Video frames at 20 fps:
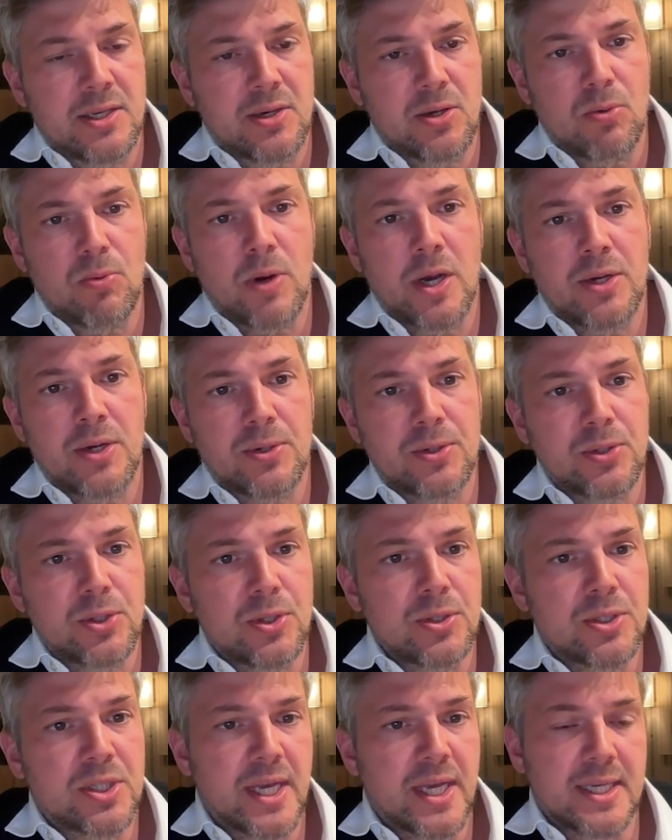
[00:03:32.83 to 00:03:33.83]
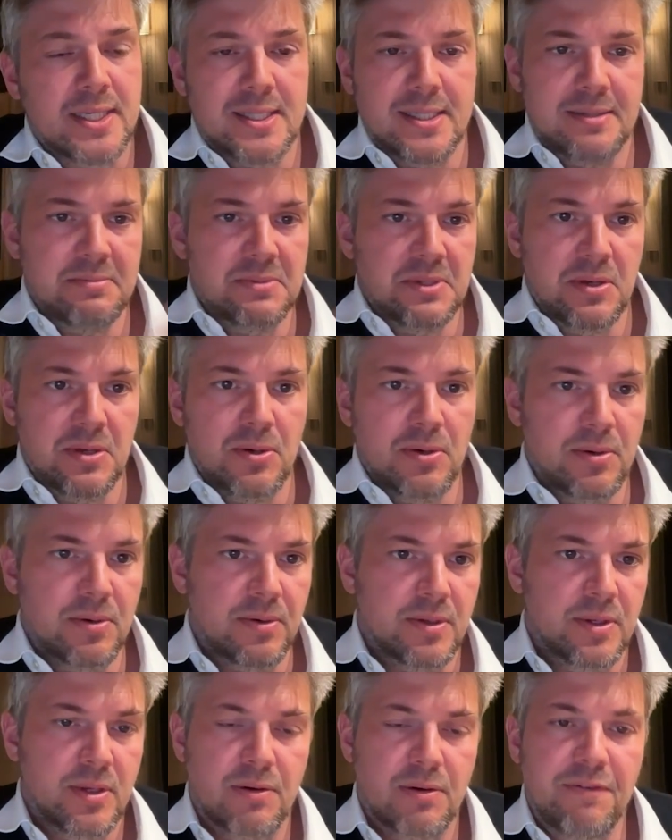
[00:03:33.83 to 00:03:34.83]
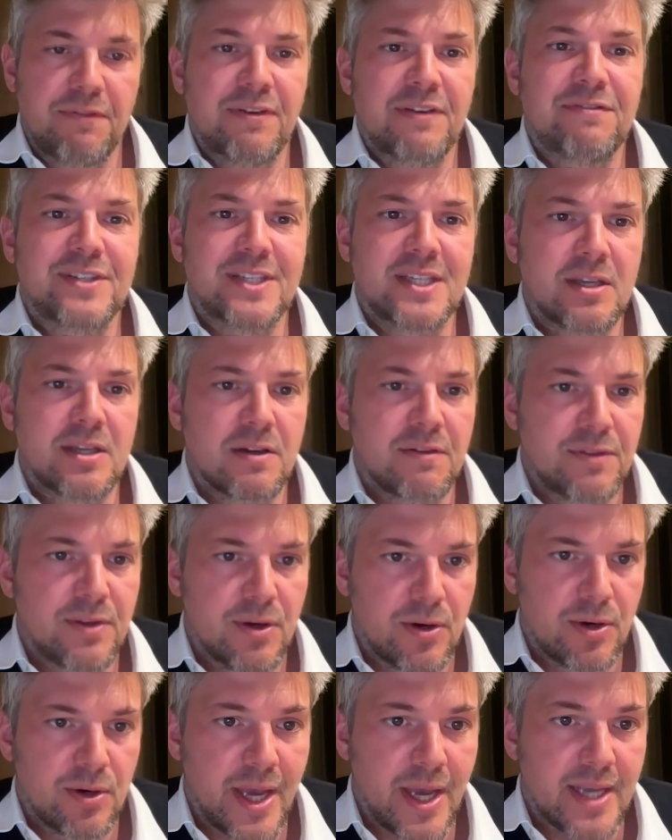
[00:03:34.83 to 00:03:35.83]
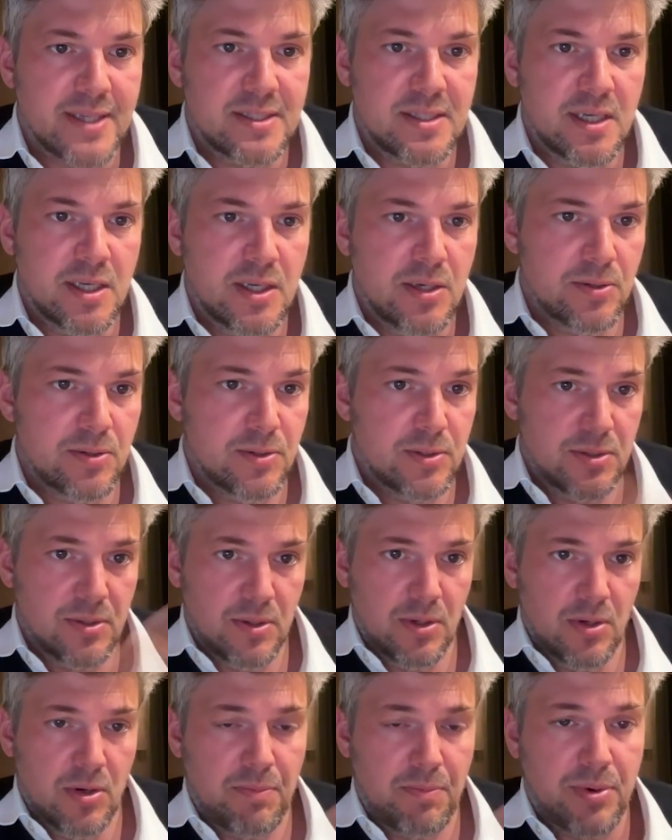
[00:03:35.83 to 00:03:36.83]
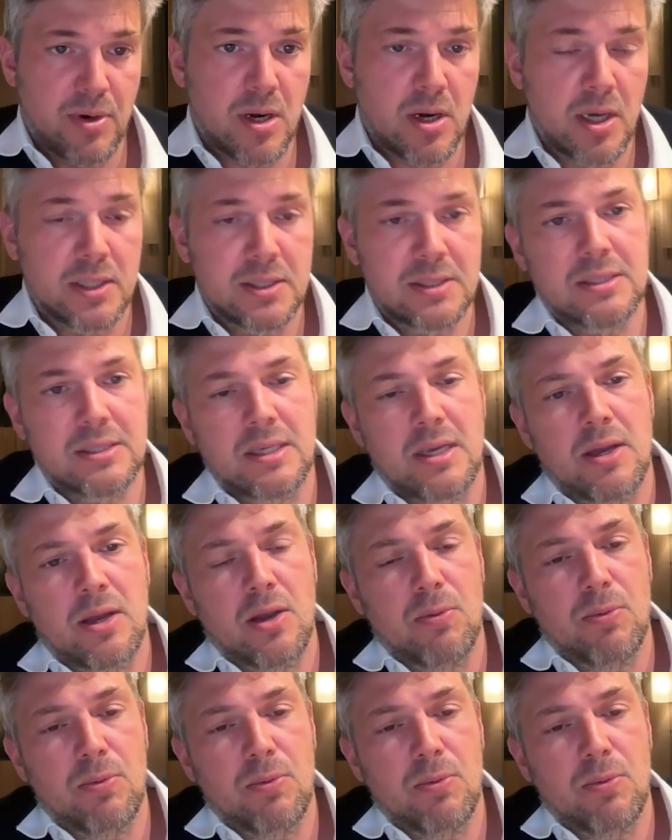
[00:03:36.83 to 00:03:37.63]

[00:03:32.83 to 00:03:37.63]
Why don't you test 50 of your SKUs, so your products,